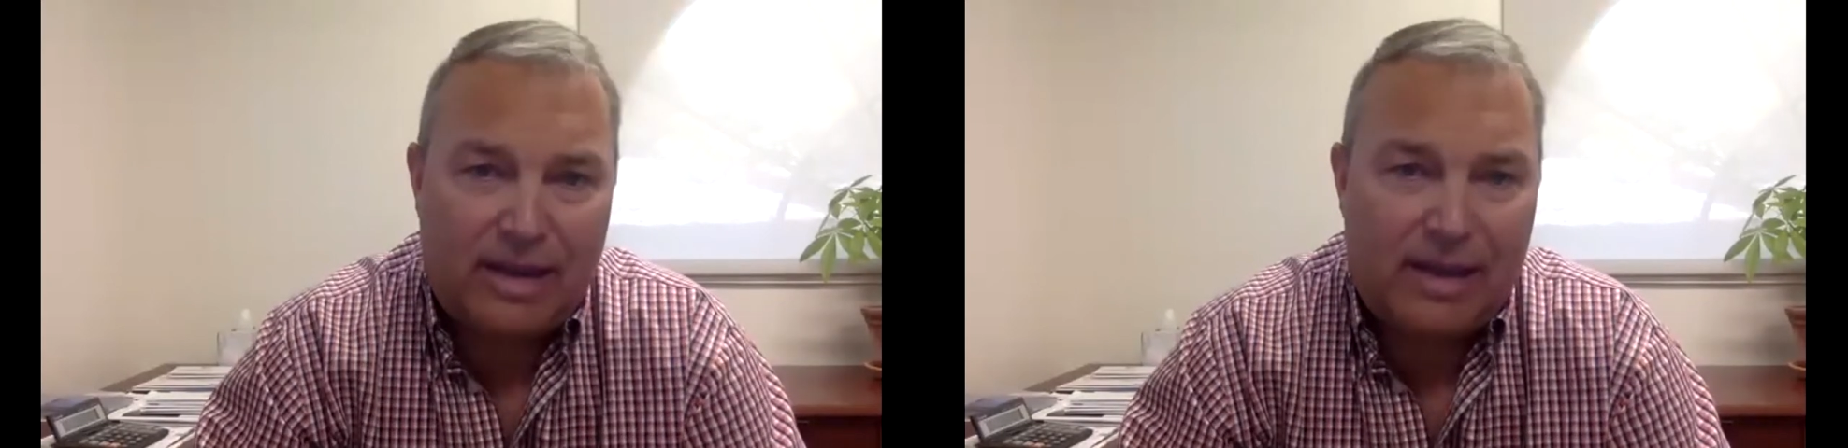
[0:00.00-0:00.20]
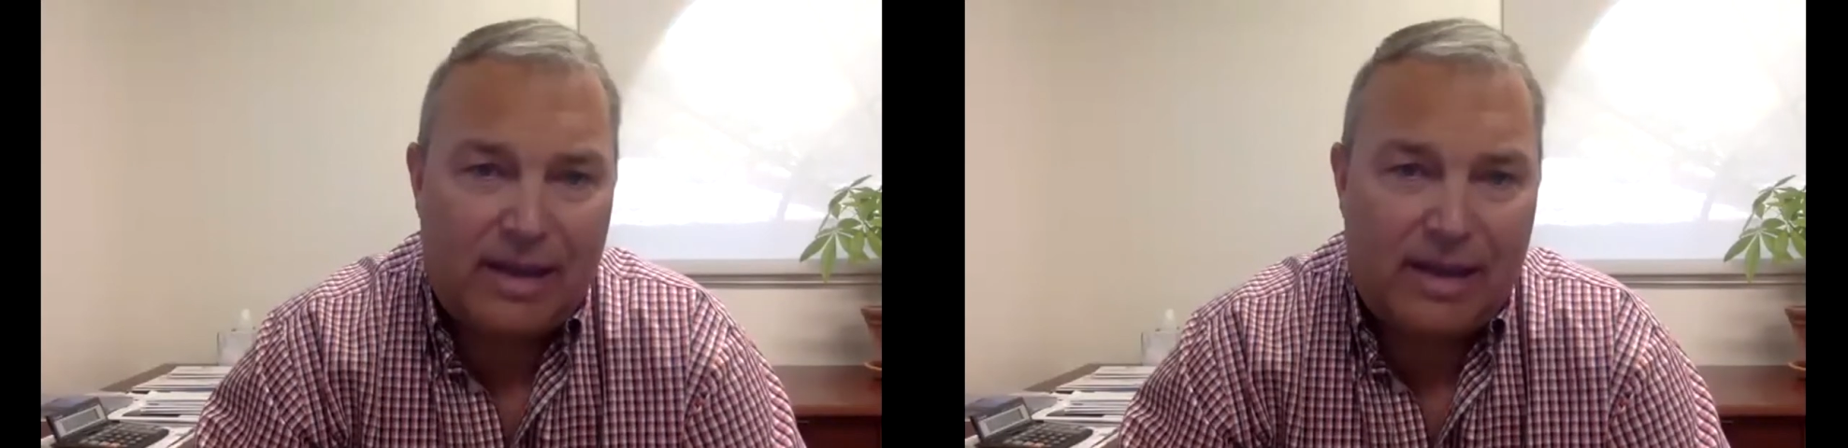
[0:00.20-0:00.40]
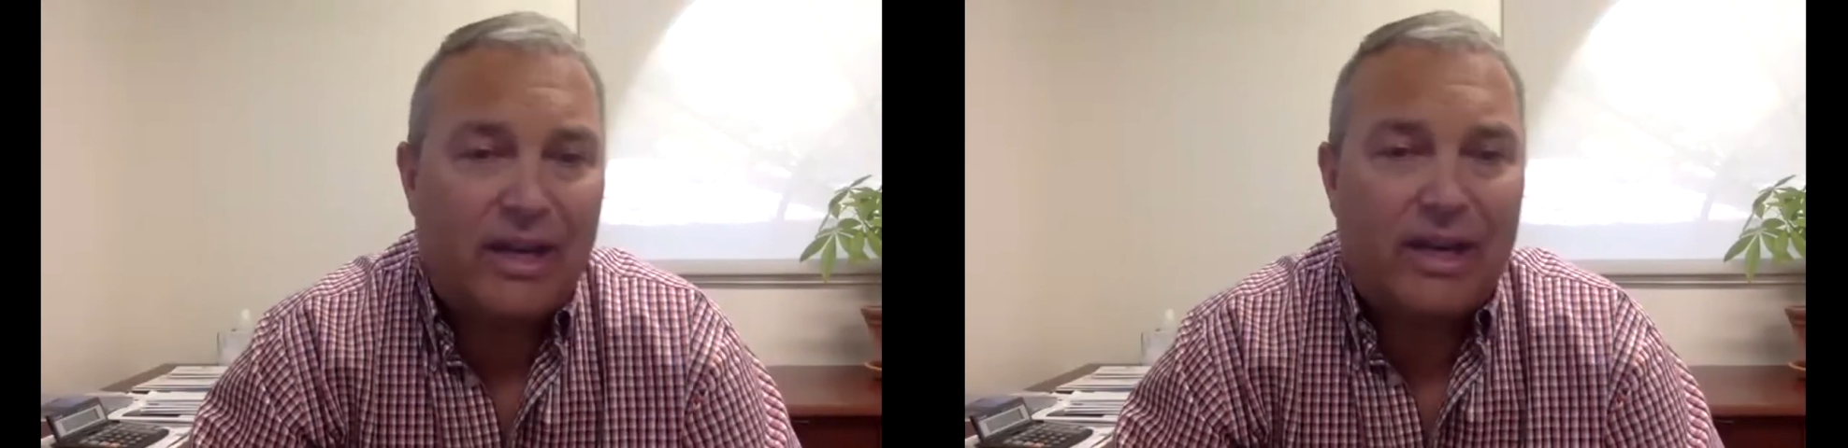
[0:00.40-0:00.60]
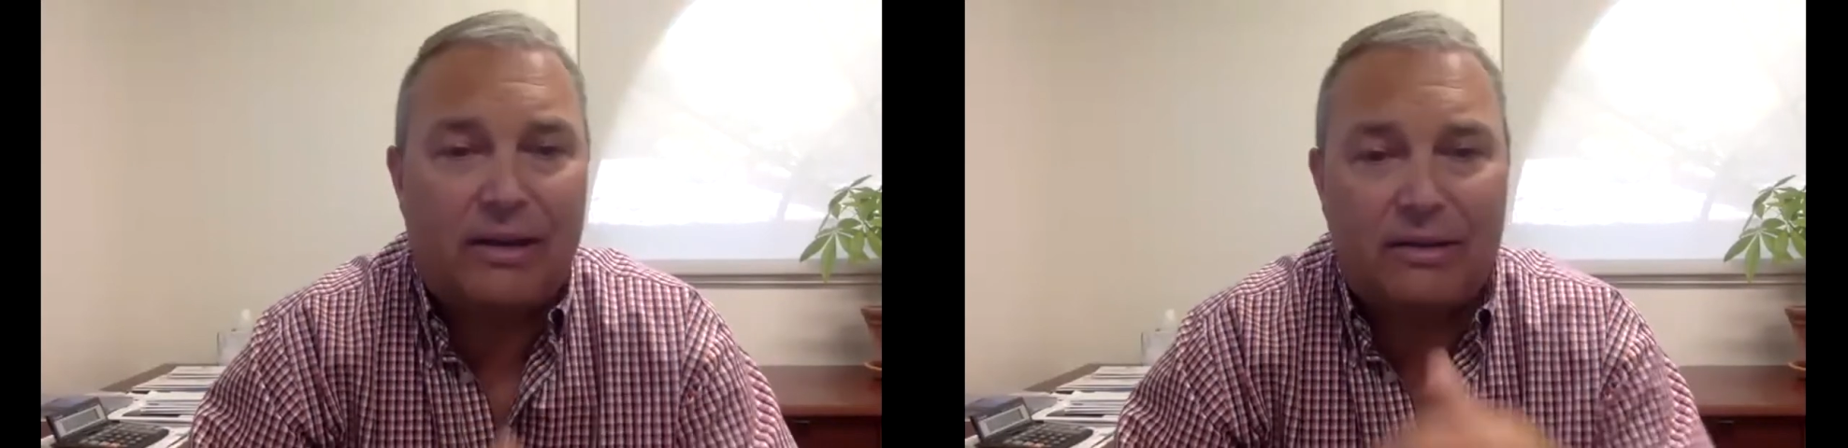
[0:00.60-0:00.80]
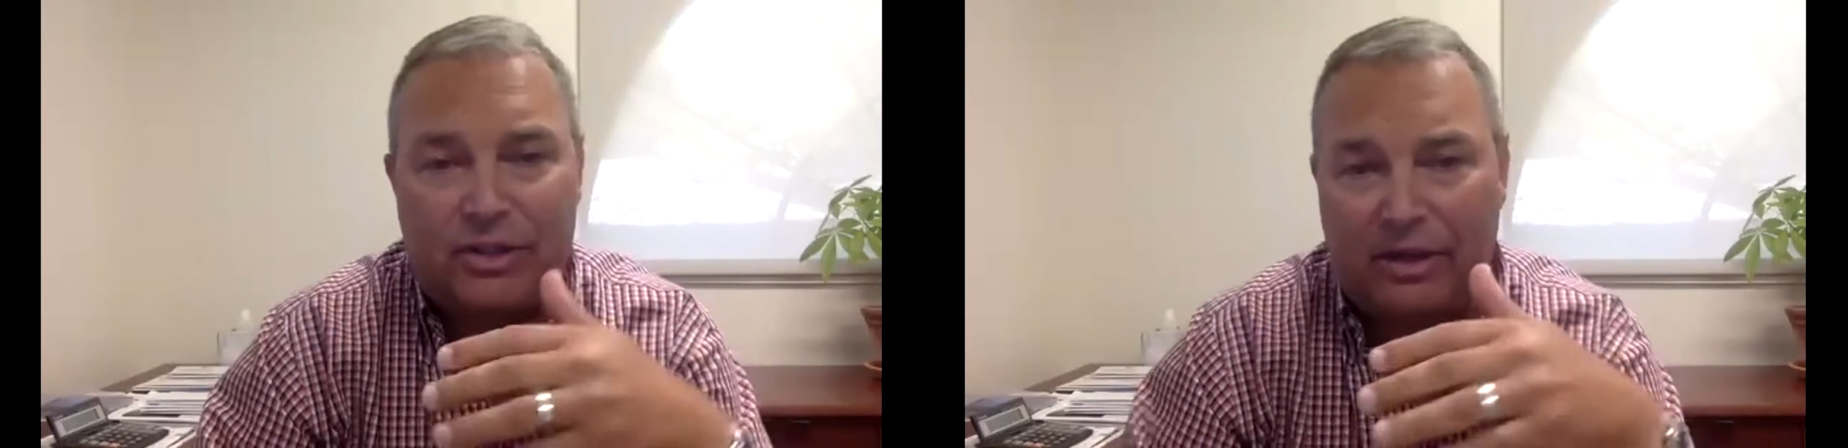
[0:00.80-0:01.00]
that
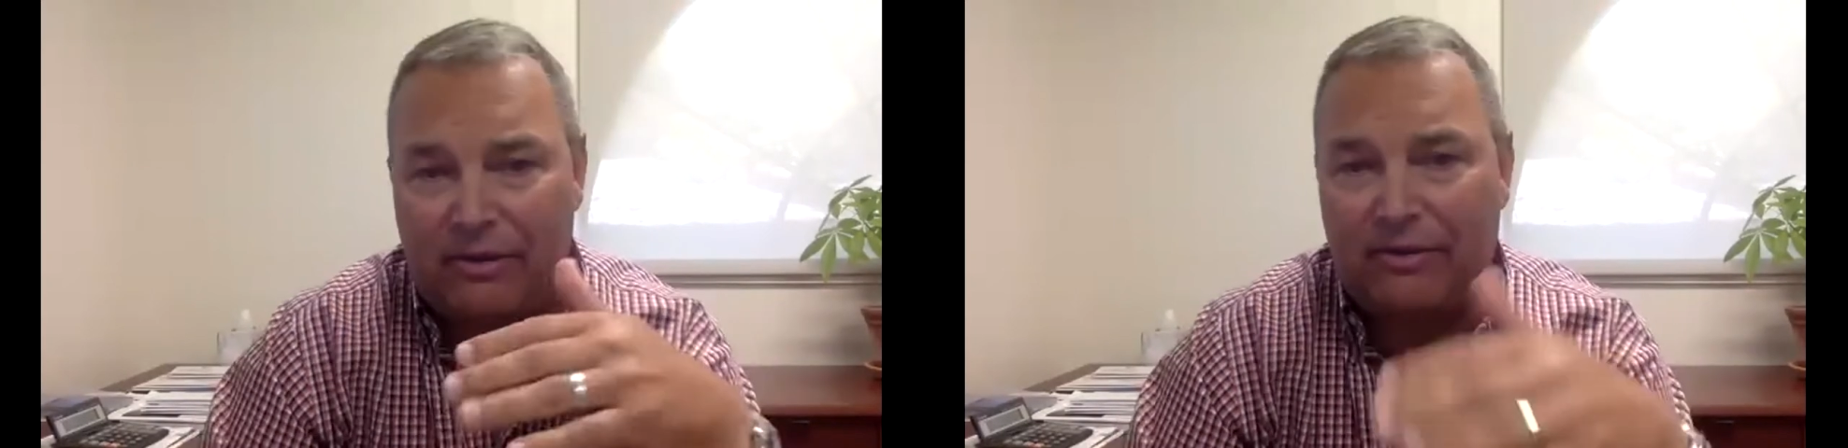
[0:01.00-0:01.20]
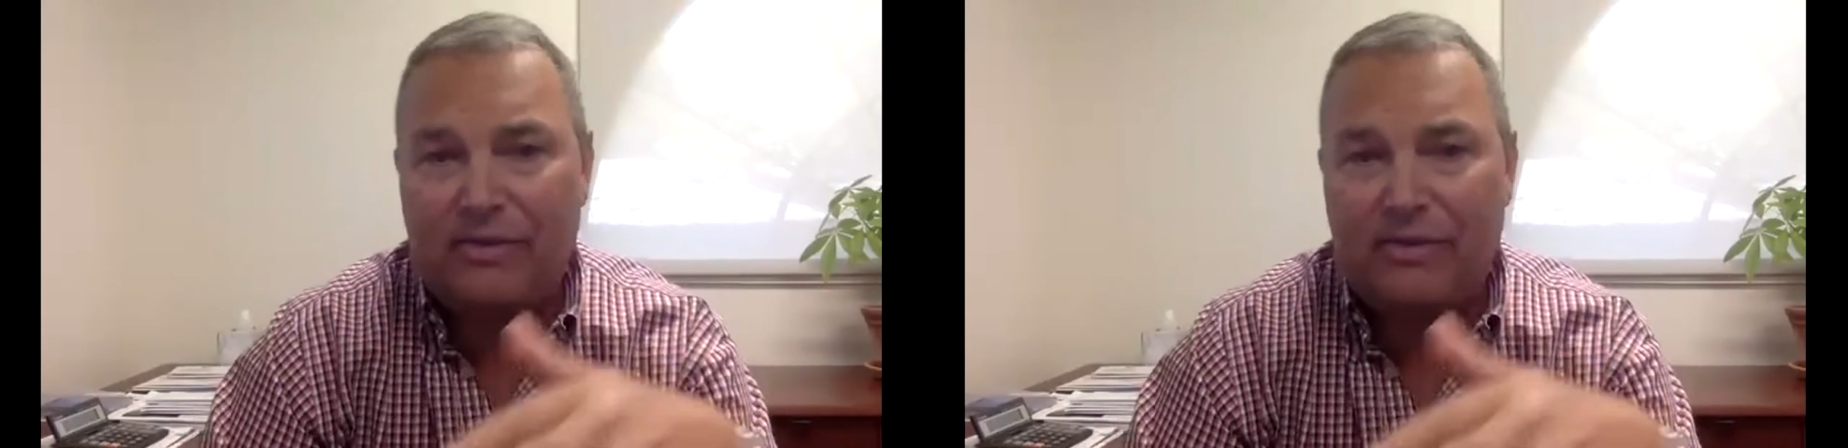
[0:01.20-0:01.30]
percentage,